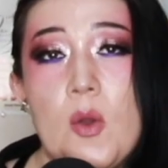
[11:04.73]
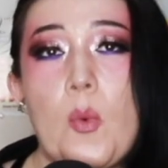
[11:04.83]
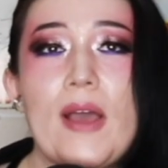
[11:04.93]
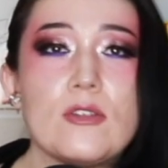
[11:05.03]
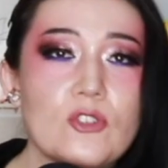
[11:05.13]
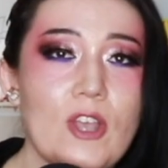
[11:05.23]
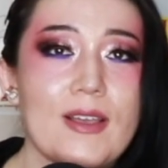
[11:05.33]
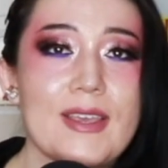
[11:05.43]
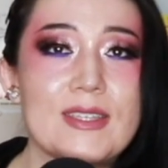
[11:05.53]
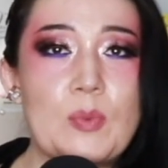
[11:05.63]
While
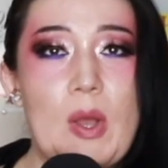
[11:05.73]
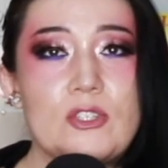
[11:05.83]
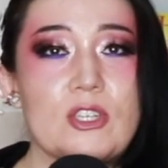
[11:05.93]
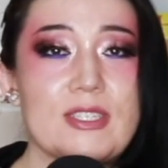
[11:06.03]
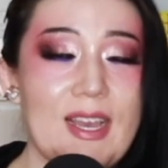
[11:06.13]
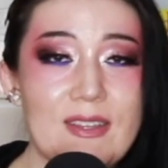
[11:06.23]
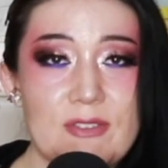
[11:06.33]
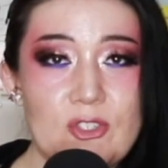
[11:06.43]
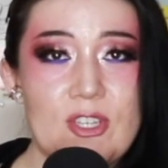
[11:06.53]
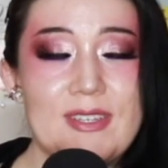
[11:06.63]
Chuck is watching
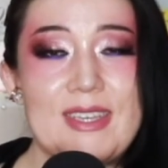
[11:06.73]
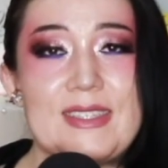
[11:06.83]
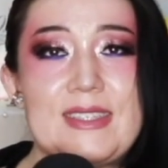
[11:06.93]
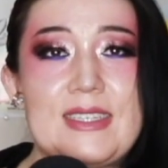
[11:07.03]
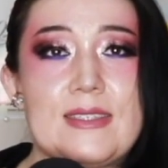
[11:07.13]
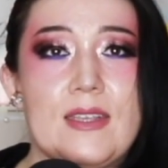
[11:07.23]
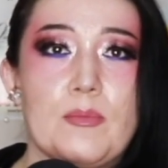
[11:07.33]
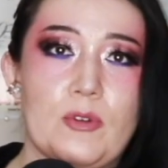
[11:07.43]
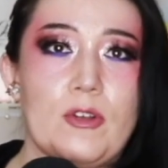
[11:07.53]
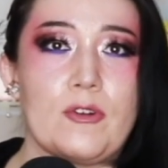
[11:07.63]
television, he sees a
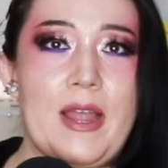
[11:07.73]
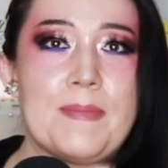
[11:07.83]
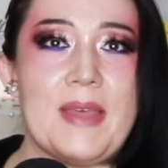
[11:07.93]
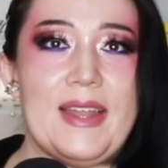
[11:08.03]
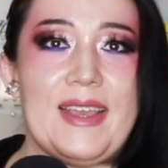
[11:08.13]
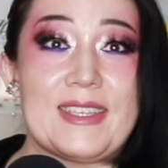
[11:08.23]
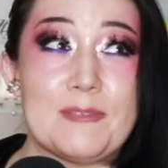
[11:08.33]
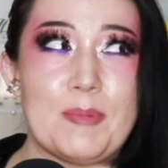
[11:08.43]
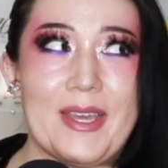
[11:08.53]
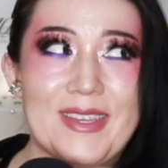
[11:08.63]
program that
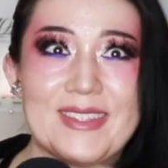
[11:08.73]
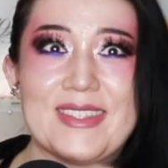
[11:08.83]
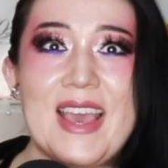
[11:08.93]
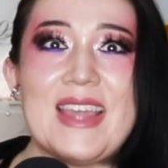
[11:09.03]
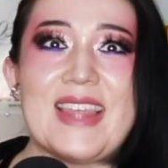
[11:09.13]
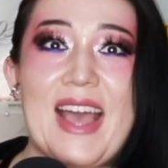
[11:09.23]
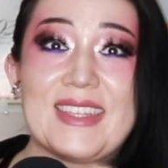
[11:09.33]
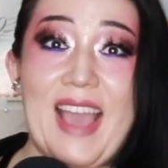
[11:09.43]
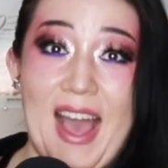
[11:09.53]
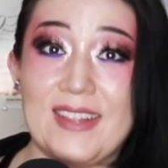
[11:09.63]
explains
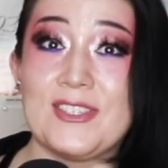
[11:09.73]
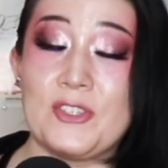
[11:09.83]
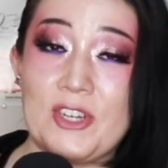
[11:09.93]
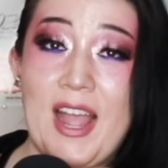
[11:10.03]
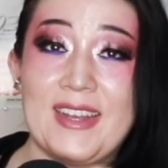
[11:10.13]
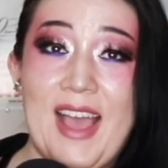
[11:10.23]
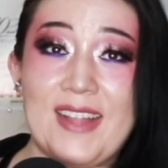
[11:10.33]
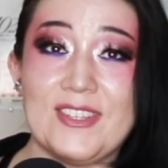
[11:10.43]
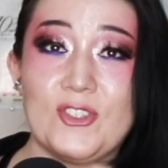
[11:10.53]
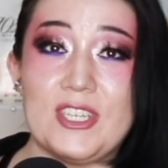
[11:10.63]
that calendar
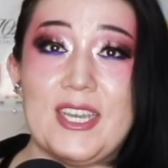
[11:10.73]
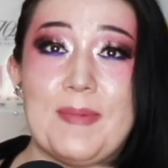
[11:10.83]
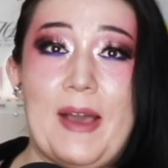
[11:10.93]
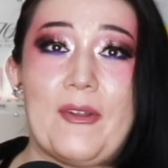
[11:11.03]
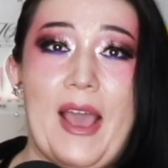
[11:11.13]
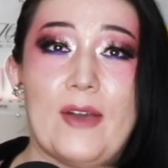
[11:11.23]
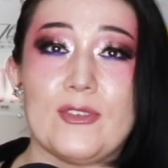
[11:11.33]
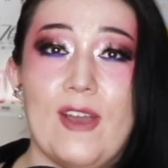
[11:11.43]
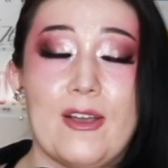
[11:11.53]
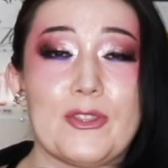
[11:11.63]
analogy about how
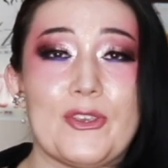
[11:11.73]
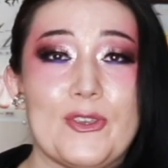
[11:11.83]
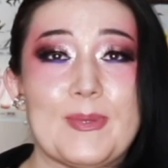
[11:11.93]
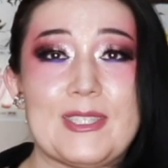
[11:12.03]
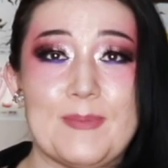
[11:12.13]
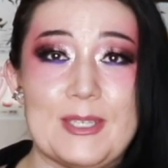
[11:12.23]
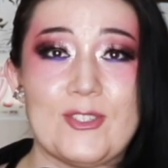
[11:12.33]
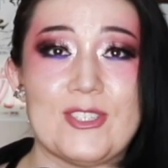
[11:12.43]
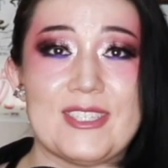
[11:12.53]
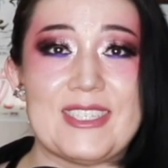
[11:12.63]
young the human
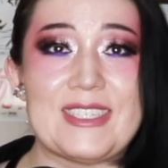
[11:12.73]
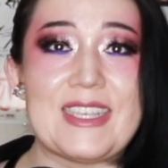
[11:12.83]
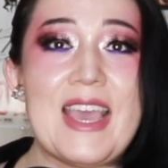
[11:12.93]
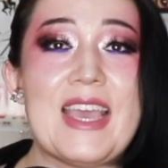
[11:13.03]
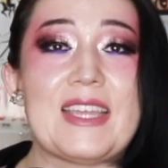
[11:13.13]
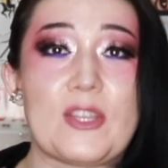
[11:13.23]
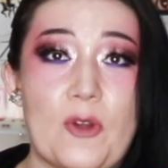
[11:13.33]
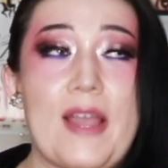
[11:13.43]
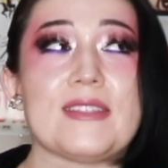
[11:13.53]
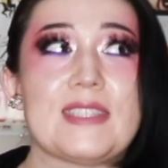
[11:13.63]
species is in the
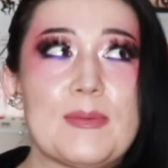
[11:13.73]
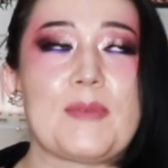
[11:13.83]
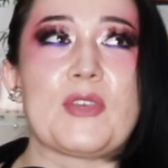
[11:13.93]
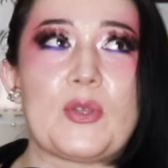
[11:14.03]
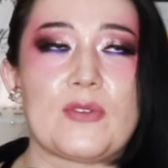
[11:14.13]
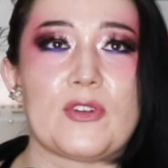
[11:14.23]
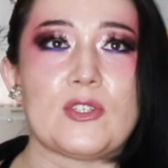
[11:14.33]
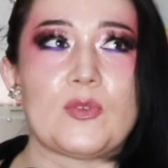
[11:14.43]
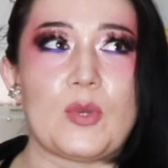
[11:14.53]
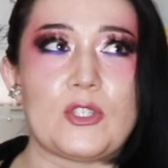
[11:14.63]
grand scheme of the
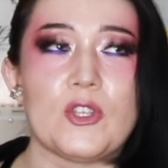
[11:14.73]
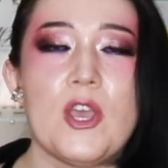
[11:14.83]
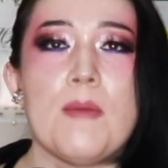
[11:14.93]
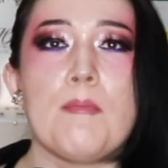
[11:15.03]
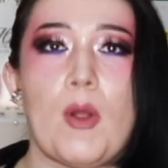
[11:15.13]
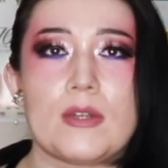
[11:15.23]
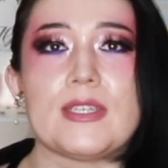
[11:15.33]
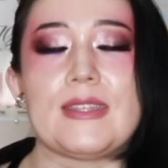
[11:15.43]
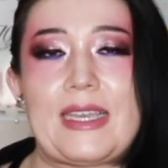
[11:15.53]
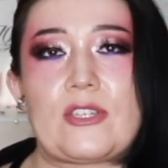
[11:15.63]
universe, which
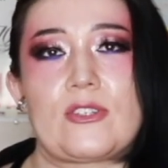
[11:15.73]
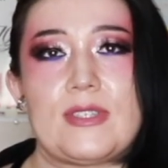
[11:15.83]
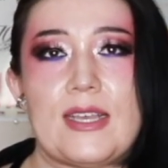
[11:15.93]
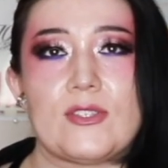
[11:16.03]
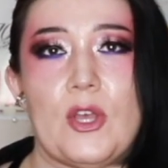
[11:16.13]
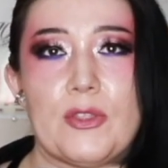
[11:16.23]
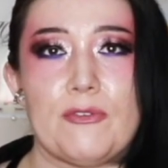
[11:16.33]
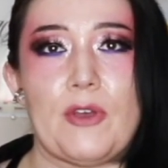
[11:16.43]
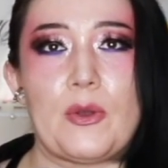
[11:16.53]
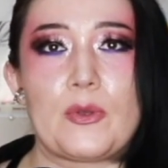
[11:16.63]
Marty later says on the
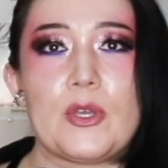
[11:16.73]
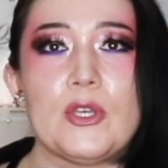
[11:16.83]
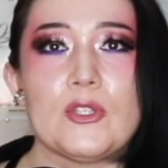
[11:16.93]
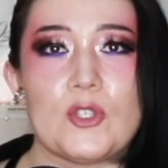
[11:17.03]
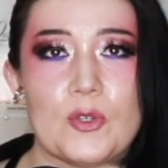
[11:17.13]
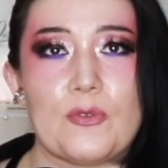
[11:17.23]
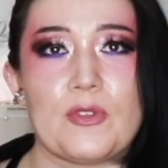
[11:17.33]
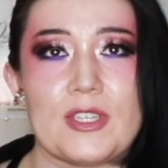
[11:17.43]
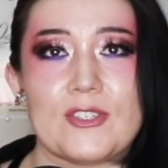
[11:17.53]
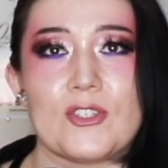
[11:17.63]
phone to
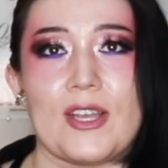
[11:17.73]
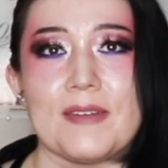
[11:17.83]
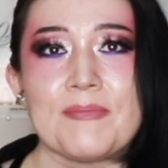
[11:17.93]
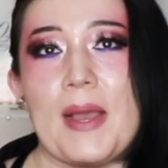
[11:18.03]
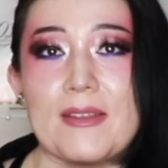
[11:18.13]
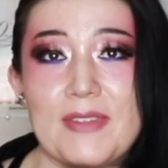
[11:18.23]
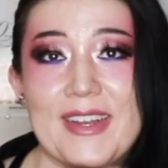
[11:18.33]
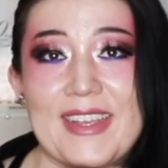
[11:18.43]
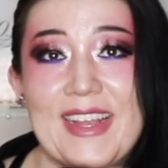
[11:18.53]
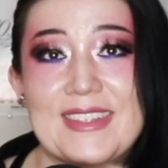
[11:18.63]
Felicia. Mike
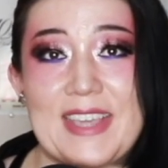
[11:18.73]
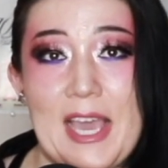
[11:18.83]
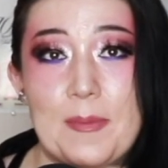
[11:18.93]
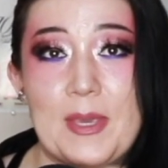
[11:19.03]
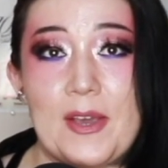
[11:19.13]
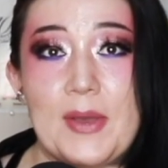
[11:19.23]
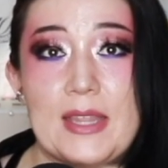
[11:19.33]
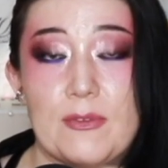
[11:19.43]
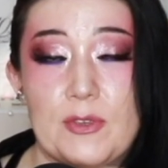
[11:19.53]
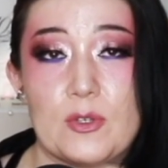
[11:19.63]
Flanagan has a cameo
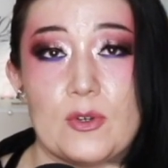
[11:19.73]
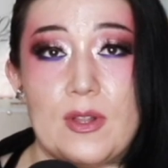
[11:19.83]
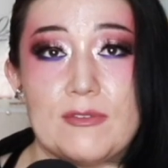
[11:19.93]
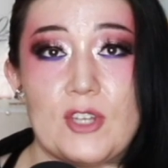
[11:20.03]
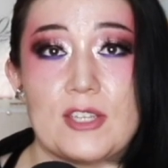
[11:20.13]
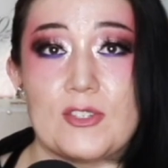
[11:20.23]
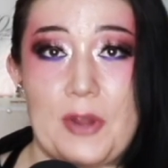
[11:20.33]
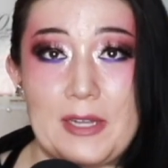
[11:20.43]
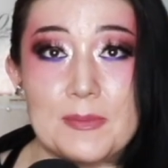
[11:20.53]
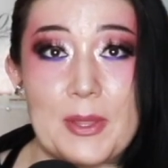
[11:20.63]
at the funeral of Chuck's
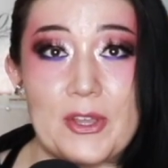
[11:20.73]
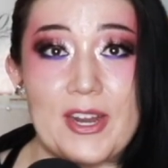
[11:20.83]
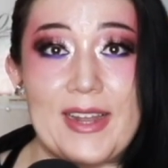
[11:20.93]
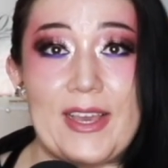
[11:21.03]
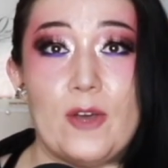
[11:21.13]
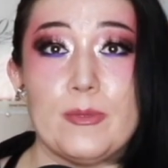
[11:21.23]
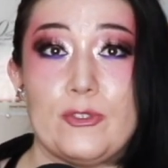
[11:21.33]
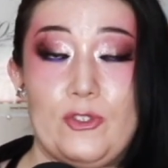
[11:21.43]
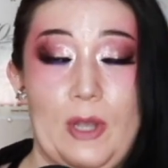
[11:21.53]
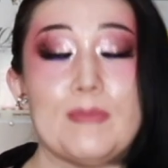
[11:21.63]
grandmother, and I
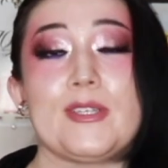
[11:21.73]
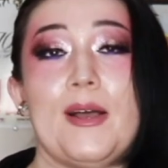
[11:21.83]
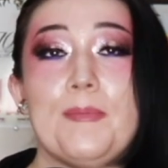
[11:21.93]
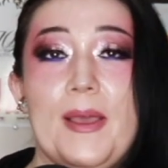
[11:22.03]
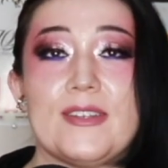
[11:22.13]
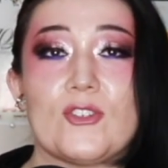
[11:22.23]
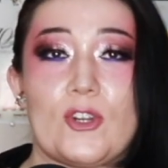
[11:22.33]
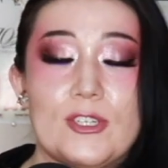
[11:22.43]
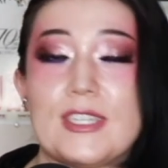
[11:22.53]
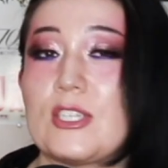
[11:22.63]
almost jumped up and
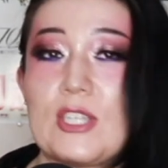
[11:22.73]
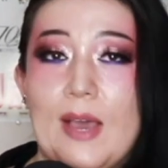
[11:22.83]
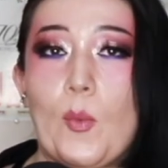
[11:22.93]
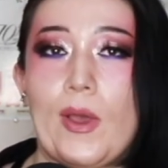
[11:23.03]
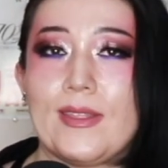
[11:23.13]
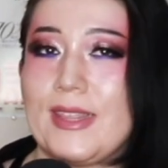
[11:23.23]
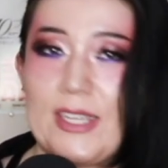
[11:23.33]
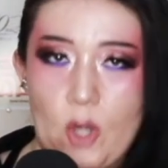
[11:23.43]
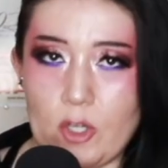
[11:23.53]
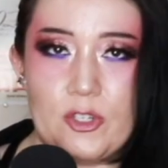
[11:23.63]
turned into that one
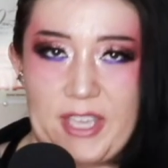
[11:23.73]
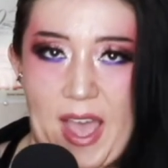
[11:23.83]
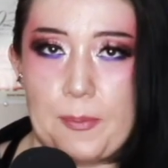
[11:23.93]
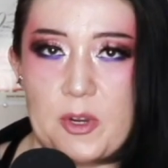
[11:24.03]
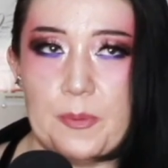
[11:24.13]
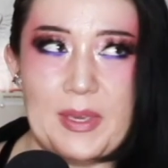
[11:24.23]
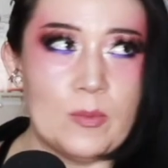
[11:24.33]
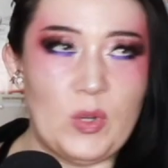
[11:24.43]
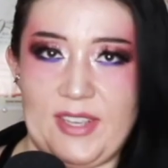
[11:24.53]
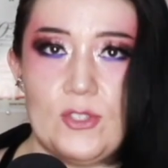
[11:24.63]
Leonardo DiCaprio
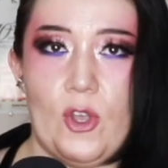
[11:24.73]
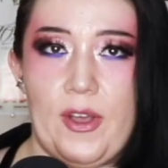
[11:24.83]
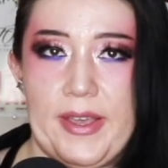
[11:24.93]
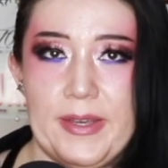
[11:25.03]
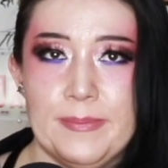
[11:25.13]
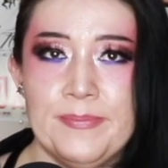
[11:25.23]
meme when I saw him.